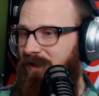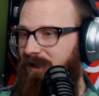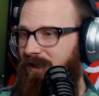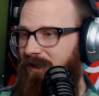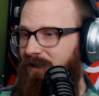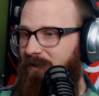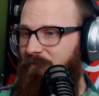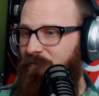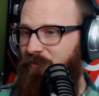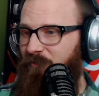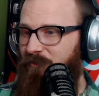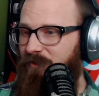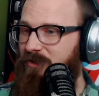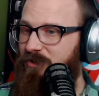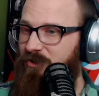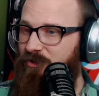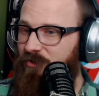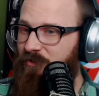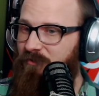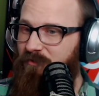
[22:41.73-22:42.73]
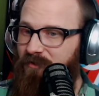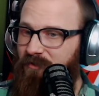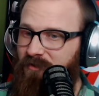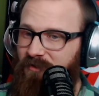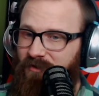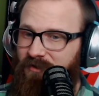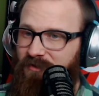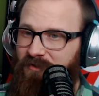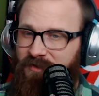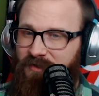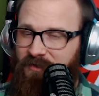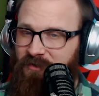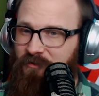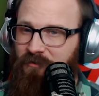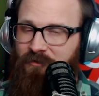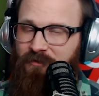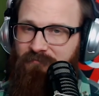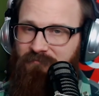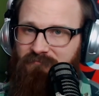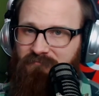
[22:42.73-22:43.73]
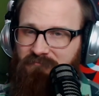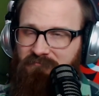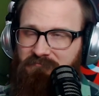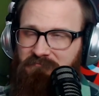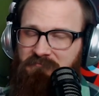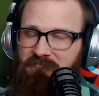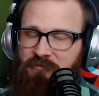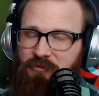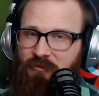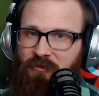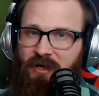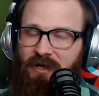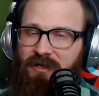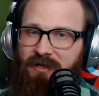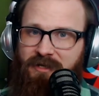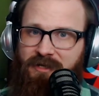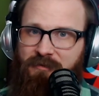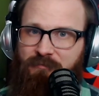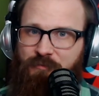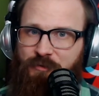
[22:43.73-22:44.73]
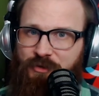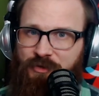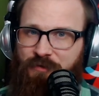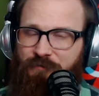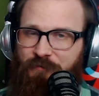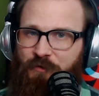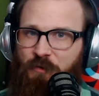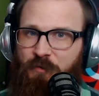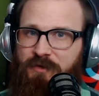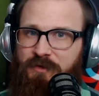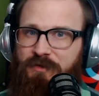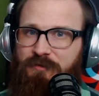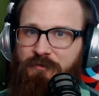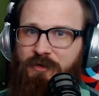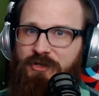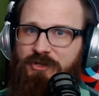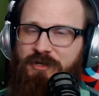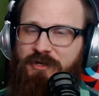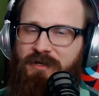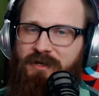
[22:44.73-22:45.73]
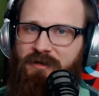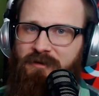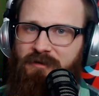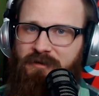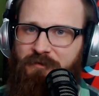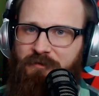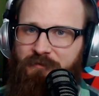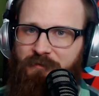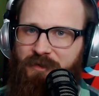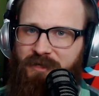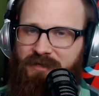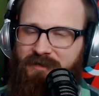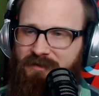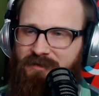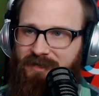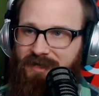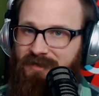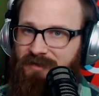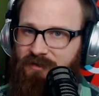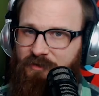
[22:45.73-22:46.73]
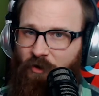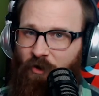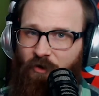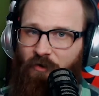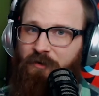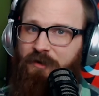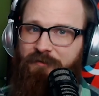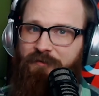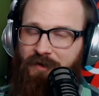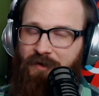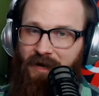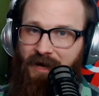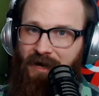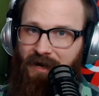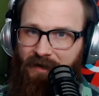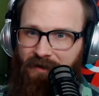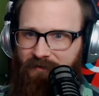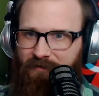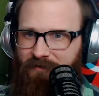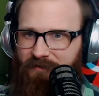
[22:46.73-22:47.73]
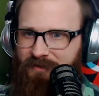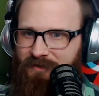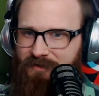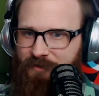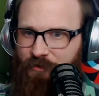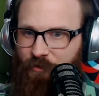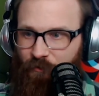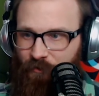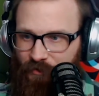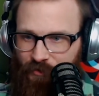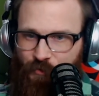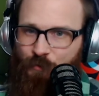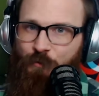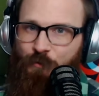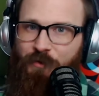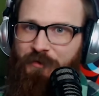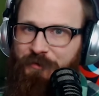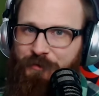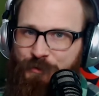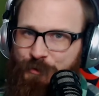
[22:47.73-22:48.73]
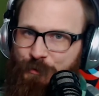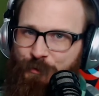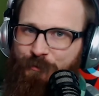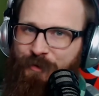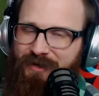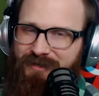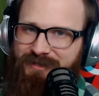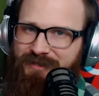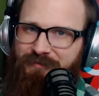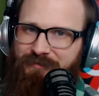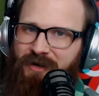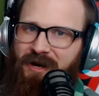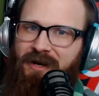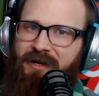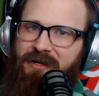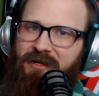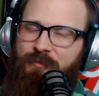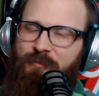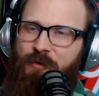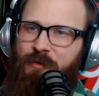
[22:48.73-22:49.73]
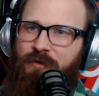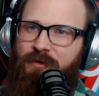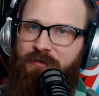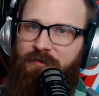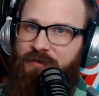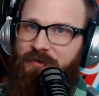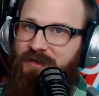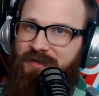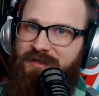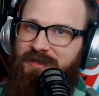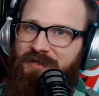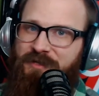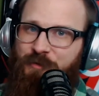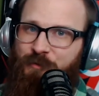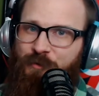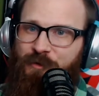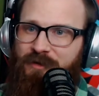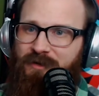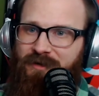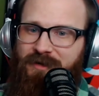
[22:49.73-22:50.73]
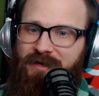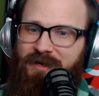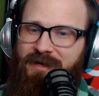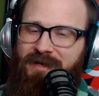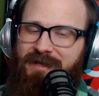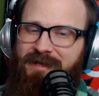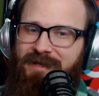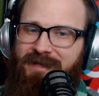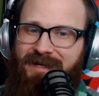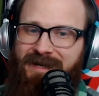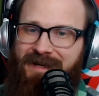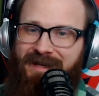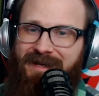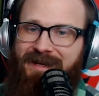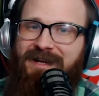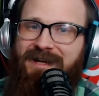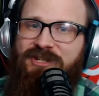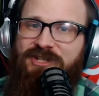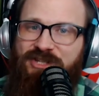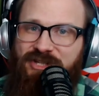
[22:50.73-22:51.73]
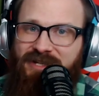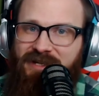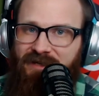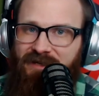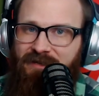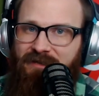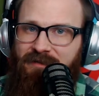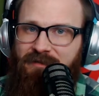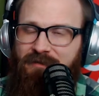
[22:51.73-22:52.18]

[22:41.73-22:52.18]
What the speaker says: I'm pretty sure they're going to continue to try to keep pushing forward this Russian narrative, because that's all they've got. That's the only tool in their toolbox they've got anymore. And if this doesn't work, they ain't got shit.